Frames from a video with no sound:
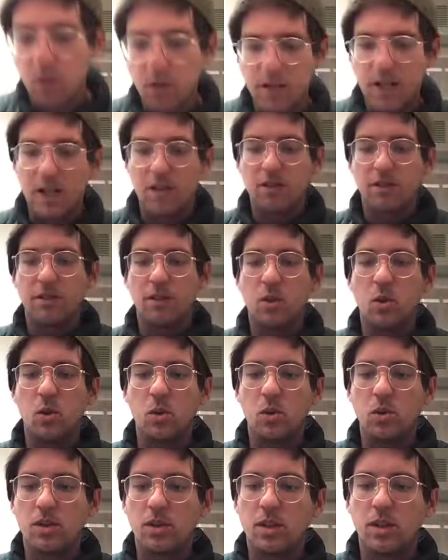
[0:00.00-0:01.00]
tolerant of the
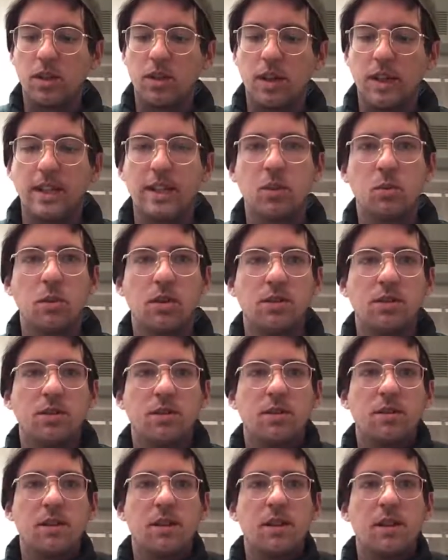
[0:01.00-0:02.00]
cold. Okay, this one's
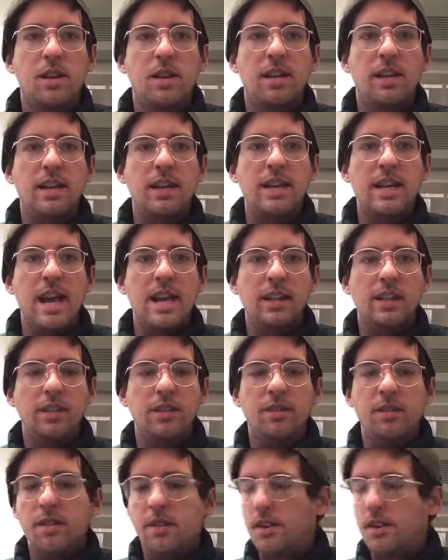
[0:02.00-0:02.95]
not good.